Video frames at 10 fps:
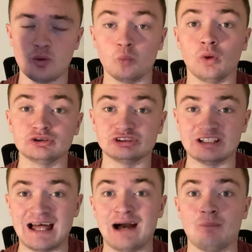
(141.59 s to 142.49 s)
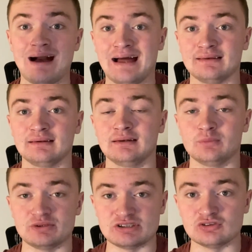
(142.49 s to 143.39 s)
watching our ad,
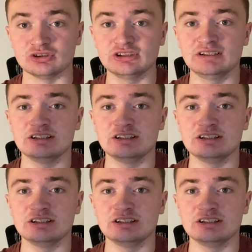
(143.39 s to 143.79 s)
which is good.